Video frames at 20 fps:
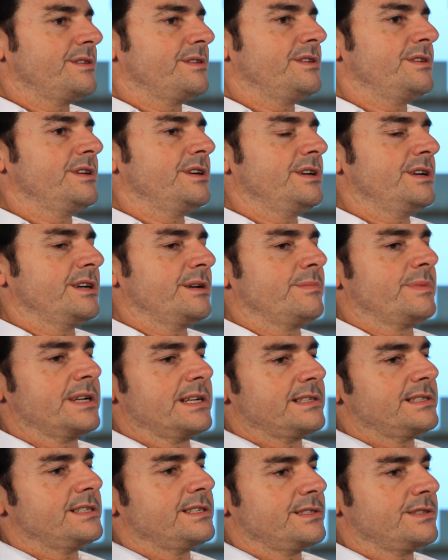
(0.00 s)
the
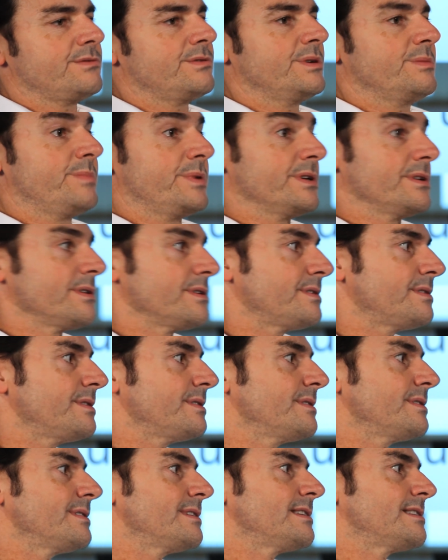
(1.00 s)
ability to rebuild
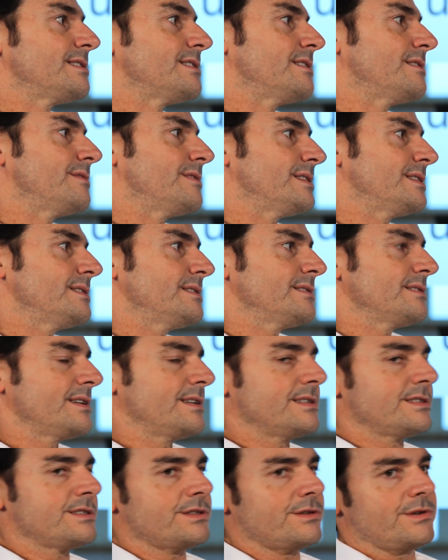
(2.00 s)
servers
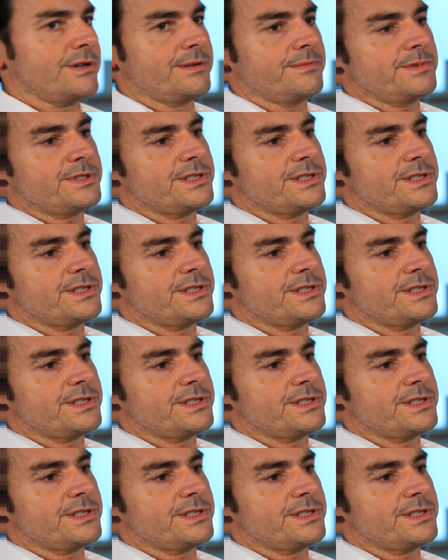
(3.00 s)
and so on.